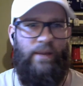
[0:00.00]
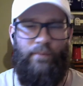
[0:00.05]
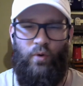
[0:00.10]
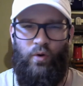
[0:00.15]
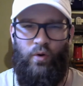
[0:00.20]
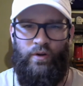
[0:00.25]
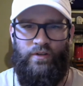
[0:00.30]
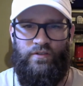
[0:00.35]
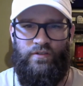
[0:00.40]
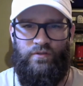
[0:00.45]
I'm
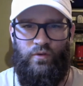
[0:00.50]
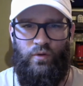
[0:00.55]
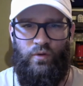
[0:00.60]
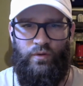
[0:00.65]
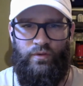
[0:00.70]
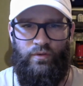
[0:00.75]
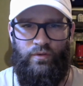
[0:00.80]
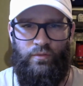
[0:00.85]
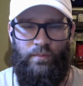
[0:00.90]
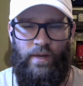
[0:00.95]
going to
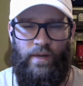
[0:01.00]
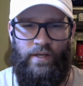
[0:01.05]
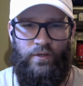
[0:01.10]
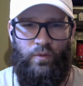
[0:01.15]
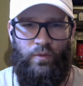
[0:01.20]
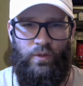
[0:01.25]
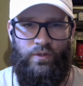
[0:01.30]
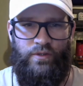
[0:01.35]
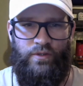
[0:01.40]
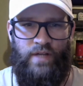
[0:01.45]
scroll through my
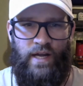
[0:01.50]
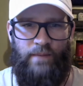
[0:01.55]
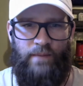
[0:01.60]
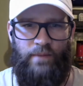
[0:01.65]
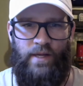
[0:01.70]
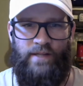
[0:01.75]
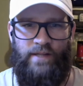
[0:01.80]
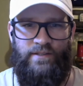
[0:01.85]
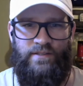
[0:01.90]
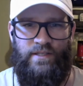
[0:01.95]
Twitter
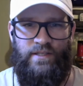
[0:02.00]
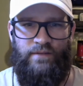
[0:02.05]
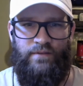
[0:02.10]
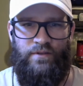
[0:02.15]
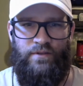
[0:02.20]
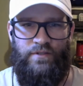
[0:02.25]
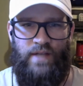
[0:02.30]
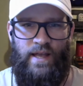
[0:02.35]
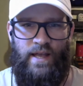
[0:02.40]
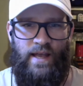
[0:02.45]
timeline, see if
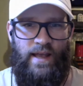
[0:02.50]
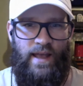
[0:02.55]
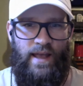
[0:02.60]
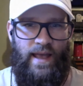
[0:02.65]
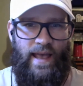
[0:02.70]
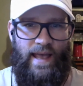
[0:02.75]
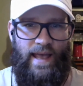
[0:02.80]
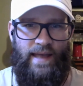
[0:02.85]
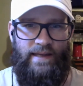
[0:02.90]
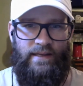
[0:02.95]
there's
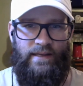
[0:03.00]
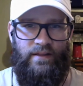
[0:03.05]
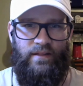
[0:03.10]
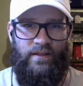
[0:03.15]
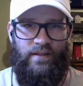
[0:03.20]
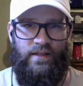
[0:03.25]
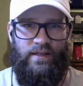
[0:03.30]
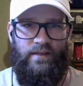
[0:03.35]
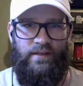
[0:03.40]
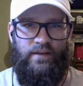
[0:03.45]

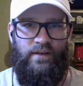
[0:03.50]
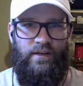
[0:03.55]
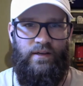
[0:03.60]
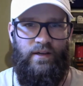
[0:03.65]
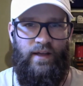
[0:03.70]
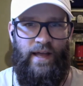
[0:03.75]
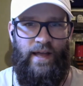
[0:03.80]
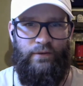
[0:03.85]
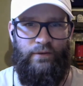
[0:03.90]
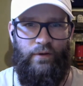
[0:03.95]
anything.
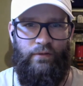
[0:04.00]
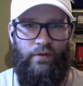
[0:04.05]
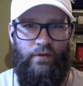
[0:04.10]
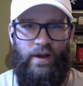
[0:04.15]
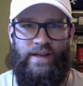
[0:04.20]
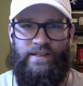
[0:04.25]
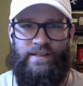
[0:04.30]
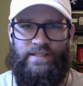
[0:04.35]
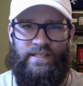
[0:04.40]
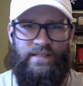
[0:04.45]
Henry
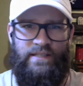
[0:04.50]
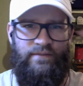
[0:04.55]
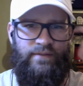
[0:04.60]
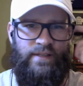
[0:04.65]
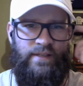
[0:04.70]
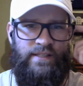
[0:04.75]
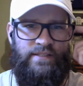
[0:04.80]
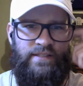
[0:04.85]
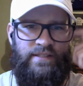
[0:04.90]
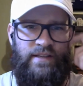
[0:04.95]
Wright
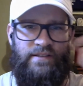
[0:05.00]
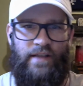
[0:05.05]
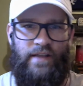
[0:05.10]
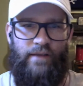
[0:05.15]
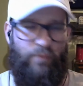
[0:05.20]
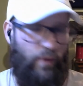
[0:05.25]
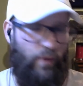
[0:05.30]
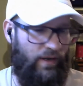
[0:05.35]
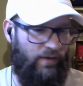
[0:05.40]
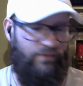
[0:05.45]
TV says,
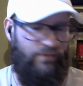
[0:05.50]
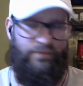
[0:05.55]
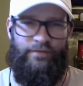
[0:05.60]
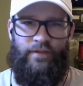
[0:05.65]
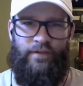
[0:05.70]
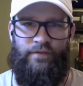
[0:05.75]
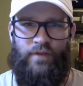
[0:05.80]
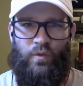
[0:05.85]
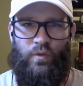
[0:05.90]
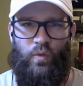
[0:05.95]
I've waited
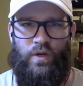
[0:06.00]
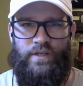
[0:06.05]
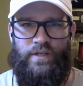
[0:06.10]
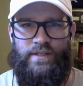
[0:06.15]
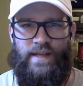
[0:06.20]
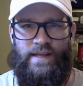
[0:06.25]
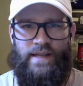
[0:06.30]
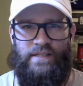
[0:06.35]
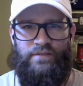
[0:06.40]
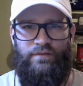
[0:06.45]

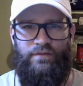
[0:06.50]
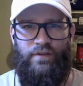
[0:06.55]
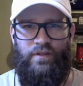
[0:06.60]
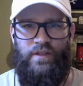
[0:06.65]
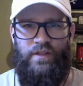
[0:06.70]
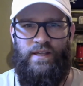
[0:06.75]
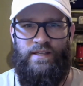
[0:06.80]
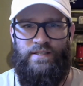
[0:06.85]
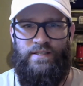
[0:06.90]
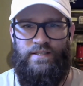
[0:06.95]
51 days for
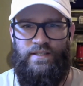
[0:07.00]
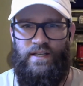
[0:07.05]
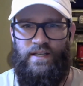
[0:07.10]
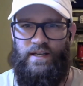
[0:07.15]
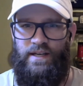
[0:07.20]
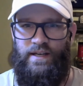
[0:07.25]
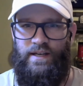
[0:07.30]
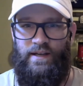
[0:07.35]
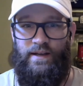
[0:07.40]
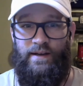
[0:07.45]
this.
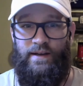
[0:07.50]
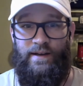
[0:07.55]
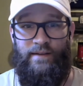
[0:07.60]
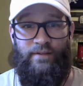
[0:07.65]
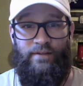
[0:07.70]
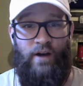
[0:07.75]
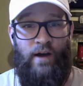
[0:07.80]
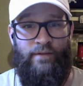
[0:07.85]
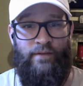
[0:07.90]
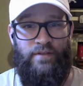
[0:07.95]

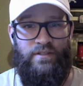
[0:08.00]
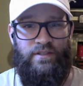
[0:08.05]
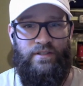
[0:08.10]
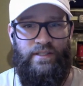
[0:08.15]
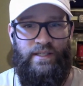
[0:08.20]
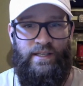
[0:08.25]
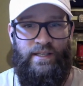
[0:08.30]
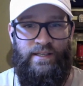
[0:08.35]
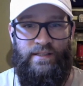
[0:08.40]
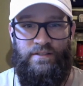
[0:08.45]

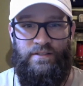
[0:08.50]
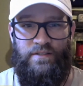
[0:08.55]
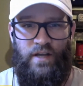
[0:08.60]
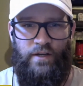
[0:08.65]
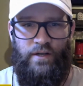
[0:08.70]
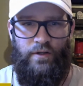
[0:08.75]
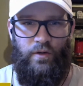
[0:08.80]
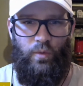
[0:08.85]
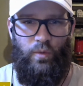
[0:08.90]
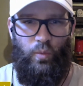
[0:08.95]
Obviously, he is
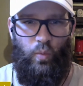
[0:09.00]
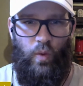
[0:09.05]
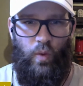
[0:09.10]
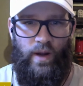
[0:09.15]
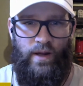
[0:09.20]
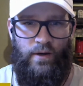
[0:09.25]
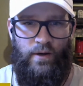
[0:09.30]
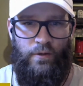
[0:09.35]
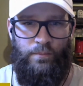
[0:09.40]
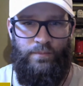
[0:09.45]

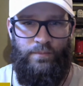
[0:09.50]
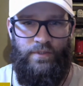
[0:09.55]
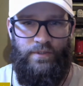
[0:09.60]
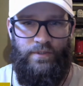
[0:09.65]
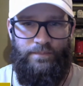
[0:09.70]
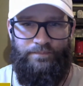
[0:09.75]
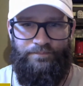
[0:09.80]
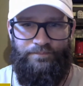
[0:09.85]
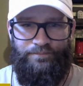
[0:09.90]
underwhelmed.